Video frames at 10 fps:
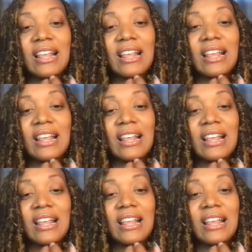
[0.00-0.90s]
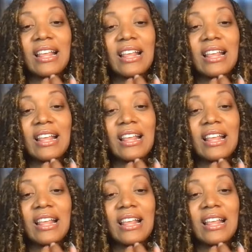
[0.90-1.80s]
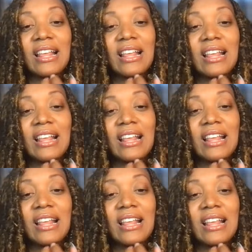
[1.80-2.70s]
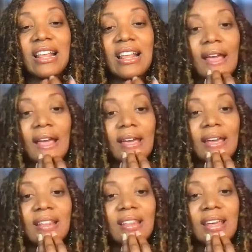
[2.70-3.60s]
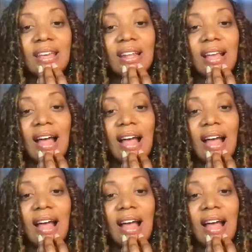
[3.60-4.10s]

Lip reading: I thought it was going to be or go a different way.